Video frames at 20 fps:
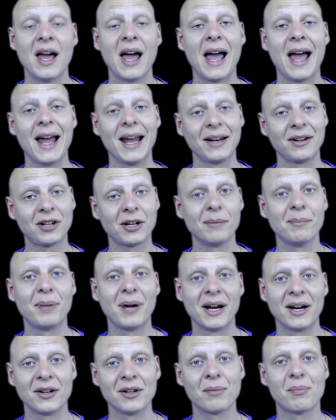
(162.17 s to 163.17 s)
and
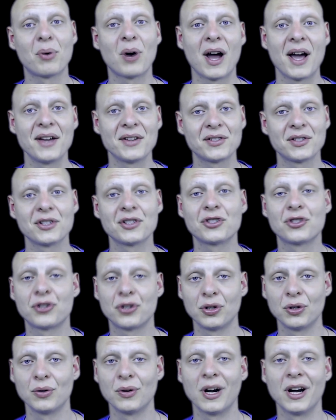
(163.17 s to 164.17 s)
compare the prices
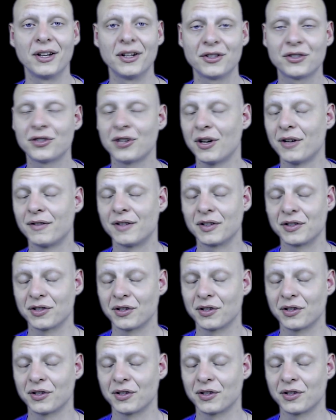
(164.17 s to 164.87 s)
to other servers.